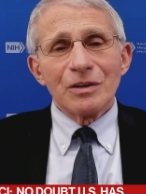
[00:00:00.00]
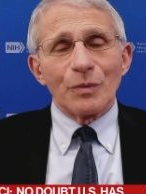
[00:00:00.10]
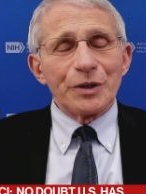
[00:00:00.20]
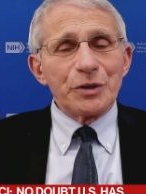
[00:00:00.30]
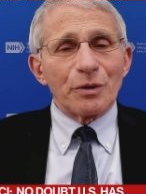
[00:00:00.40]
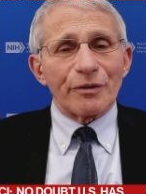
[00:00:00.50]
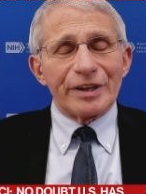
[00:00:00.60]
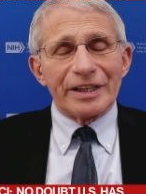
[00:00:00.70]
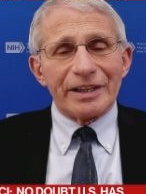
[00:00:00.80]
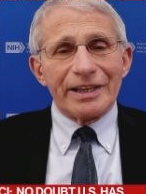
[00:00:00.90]
when you are
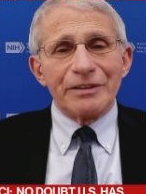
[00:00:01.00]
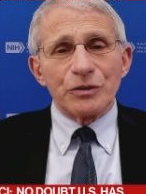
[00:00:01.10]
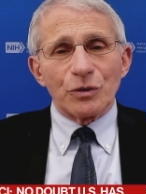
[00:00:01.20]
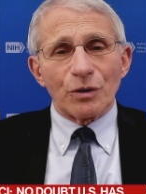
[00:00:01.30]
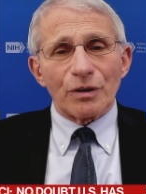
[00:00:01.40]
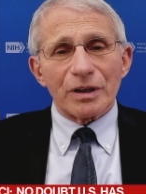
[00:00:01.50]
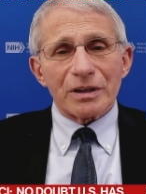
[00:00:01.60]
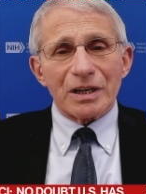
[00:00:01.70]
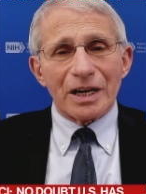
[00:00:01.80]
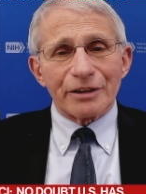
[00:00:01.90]
in an indoor
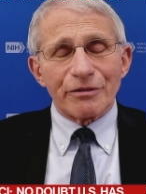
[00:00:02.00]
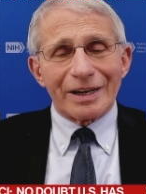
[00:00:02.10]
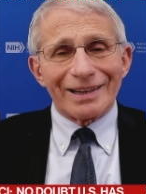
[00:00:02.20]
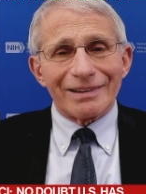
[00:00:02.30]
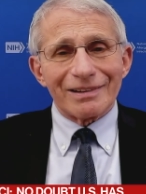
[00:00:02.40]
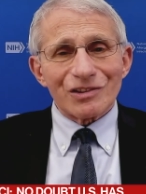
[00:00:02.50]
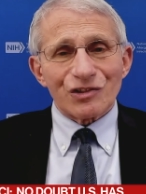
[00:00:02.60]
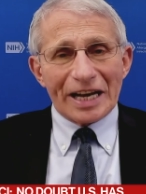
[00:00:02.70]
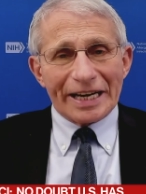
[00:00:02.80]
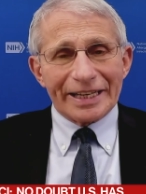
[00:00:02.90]
congregate
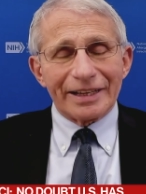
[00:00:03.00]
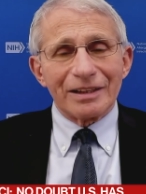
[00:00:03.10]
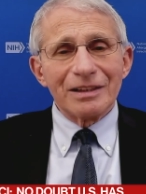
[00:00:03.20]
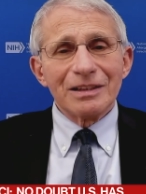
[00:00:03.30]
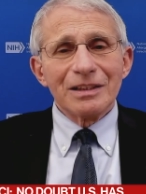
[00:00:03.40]
setting,